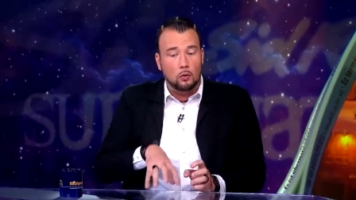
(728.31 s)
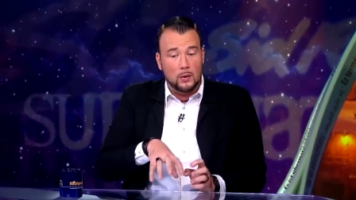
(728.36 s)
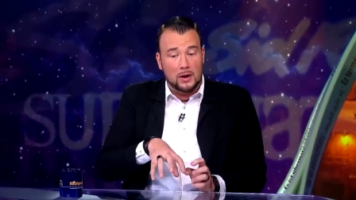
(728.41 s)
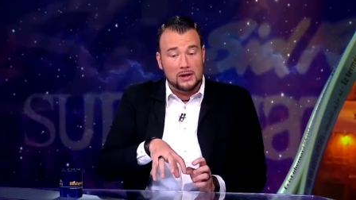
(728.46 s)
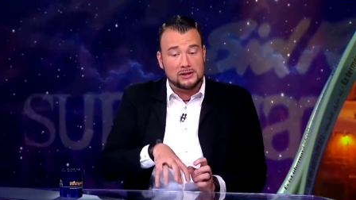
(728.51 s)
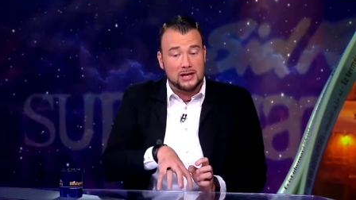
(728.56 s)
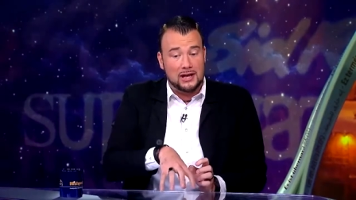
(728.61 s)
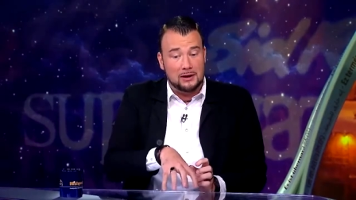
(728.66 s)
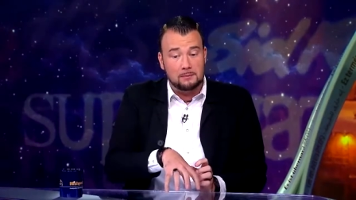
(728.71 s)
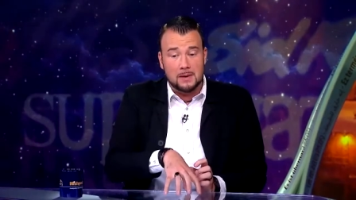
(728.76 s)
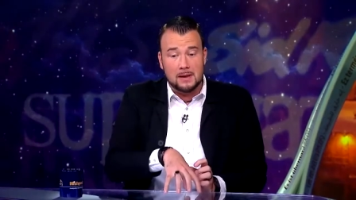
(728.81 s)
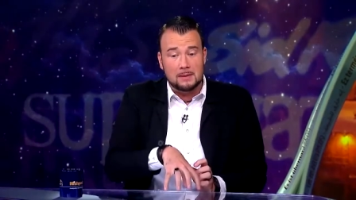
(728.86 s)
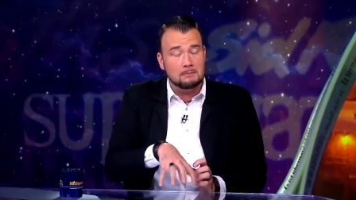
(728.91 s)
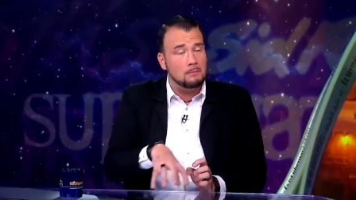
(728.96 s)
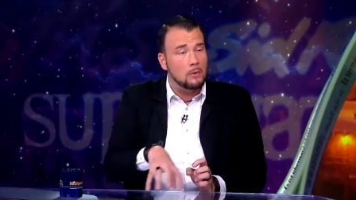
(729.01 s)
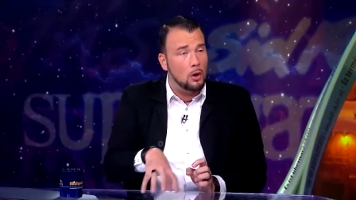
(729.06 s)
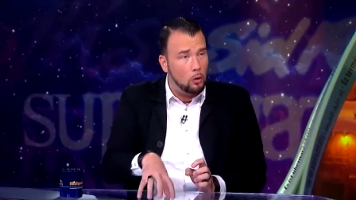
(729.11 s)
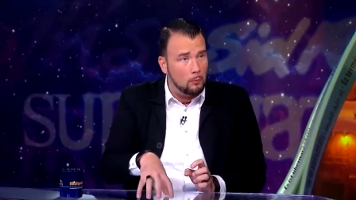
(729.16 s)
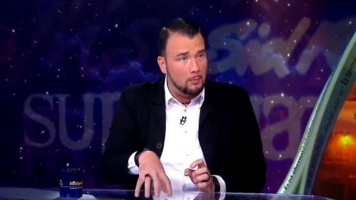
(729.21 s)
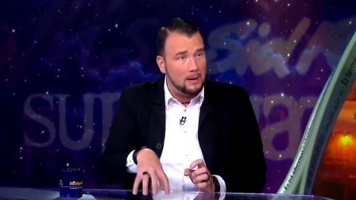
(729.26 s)
which had been
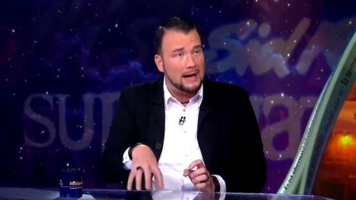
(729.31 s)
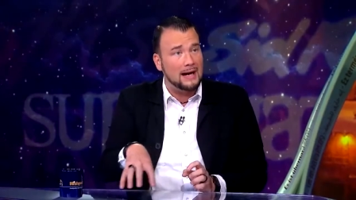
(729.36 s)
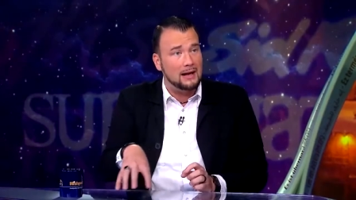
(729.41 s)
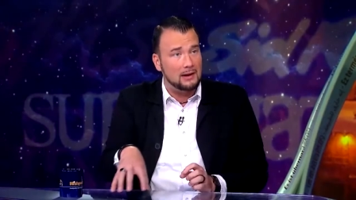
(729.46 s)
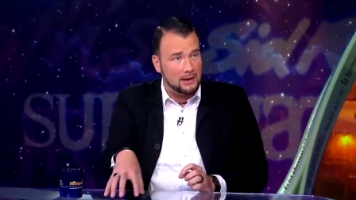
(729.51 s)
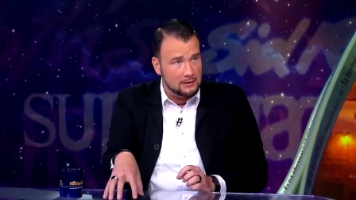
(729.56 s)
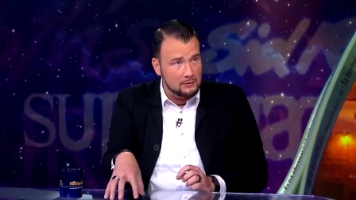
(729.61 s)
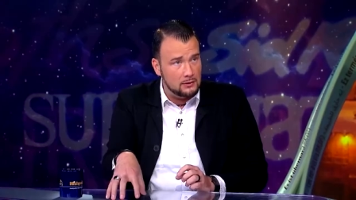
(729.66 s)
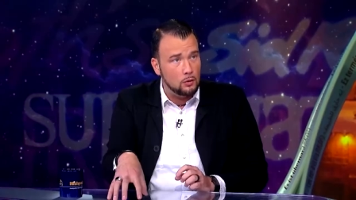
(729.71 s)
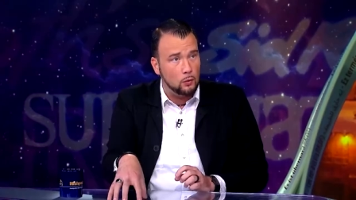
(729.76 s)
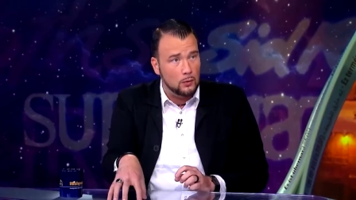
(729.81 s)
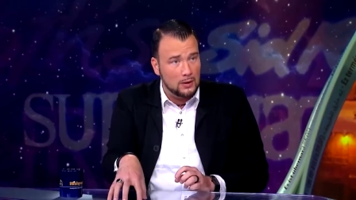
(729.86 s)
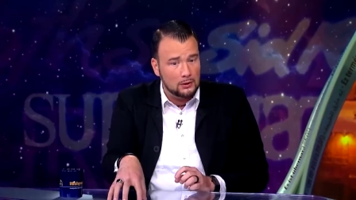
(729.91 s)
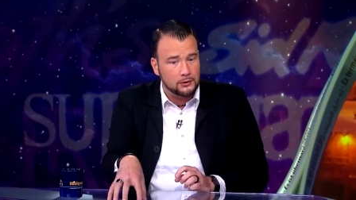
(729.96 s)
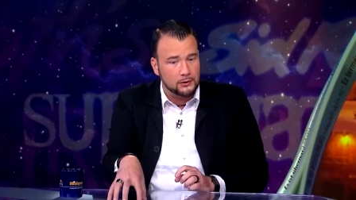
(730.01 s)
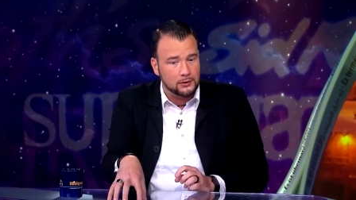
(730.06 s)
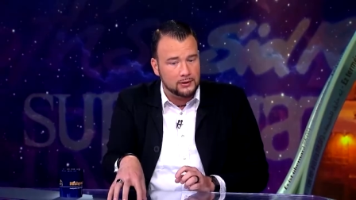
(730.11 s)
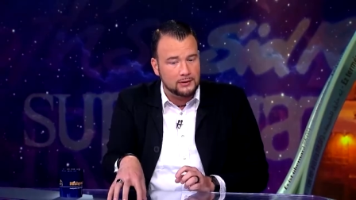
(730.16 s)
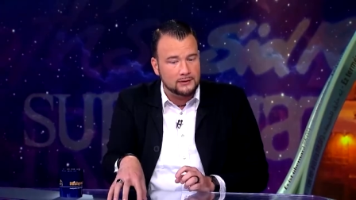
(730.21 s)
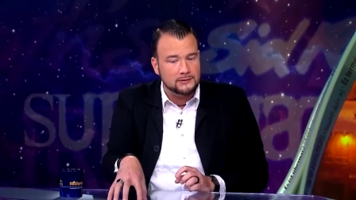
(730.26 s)
mobile in the
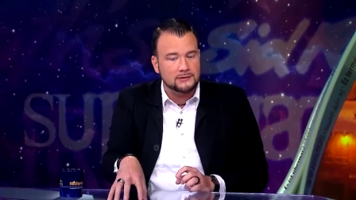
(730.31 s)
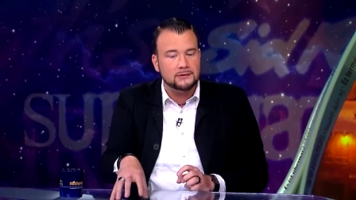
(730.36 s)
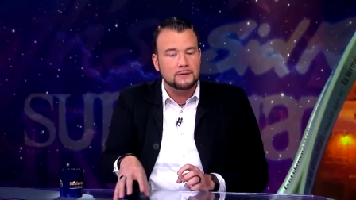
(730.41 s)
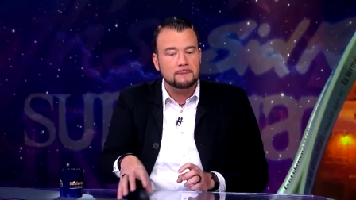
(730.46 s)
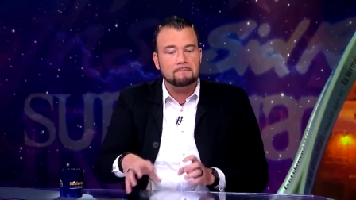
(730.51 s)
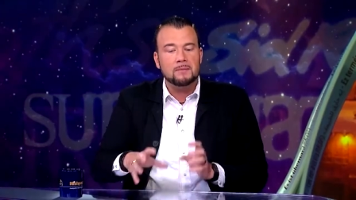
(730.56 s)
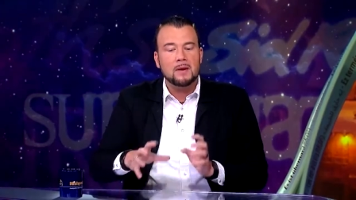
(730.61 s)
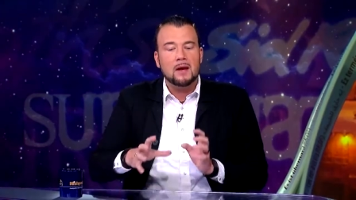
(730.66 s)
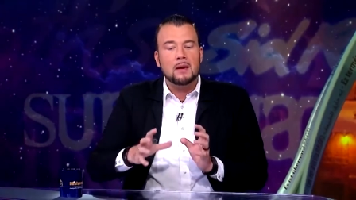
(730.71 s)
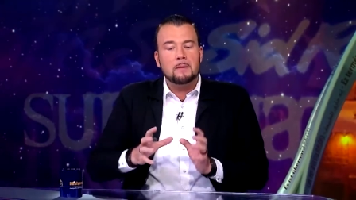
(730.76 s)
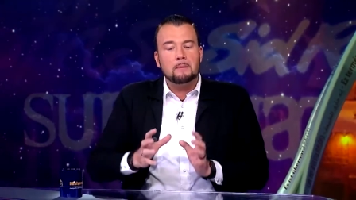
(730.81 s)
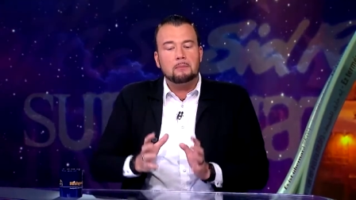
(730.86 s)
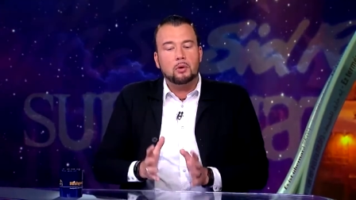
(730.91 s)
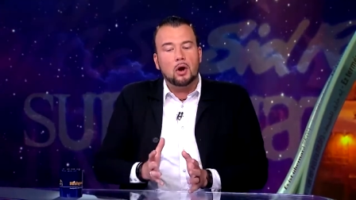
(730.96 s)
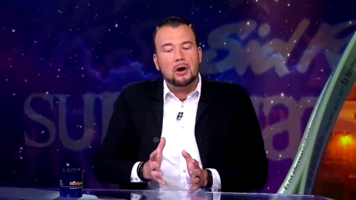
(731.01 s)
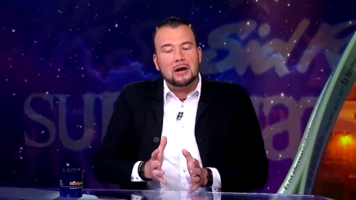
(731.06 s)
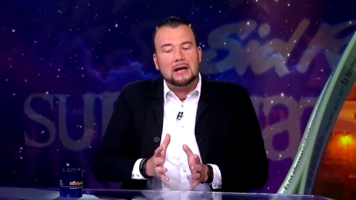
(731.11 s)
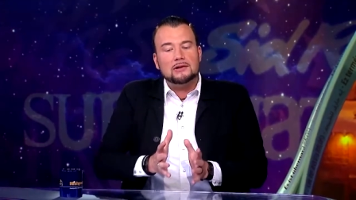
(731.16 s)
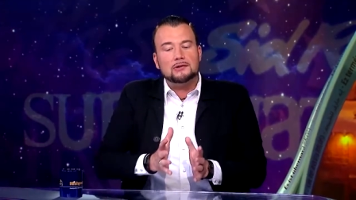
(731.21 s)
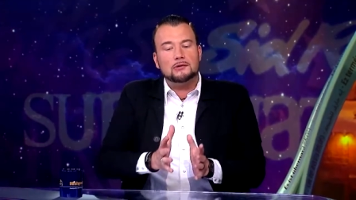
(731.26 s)
wilderness,
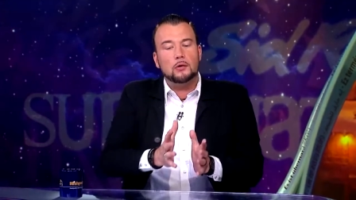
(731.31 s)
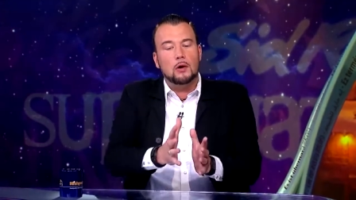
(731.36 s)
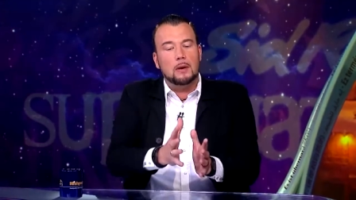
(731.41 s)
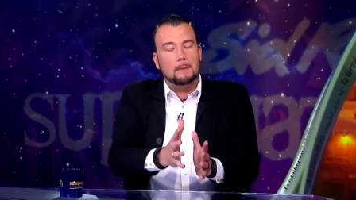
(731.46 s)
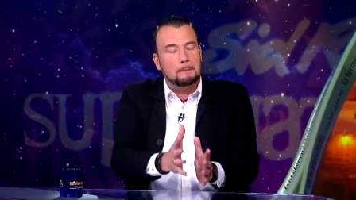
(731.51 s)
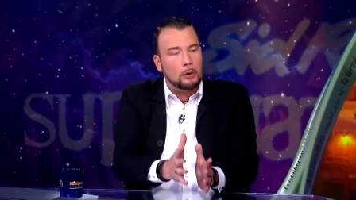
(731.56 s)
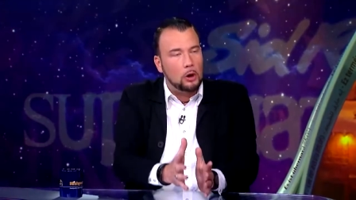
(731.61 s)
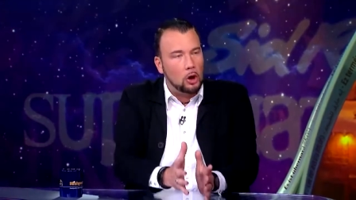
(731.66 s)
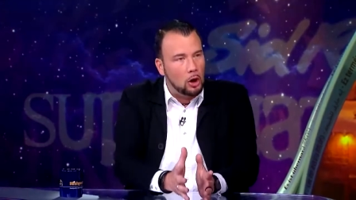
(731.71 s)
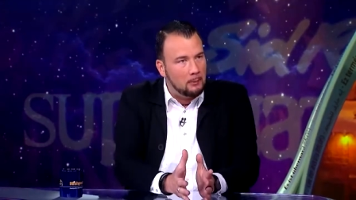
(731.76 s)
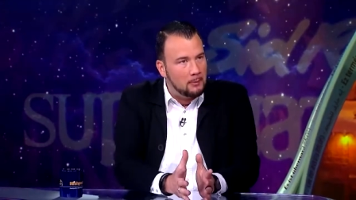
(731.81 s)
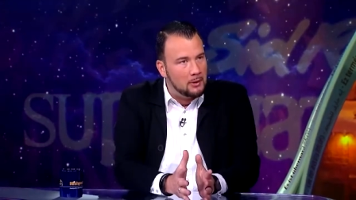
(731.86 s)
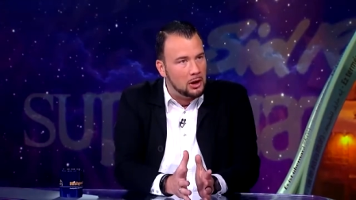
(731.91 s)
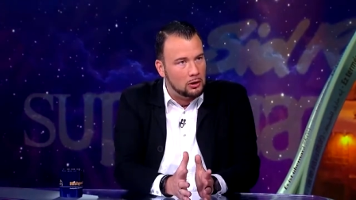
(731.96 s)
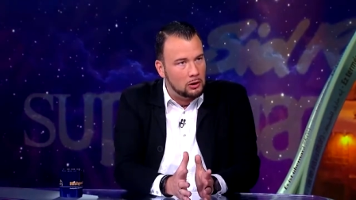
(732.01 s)
brought it to a permanent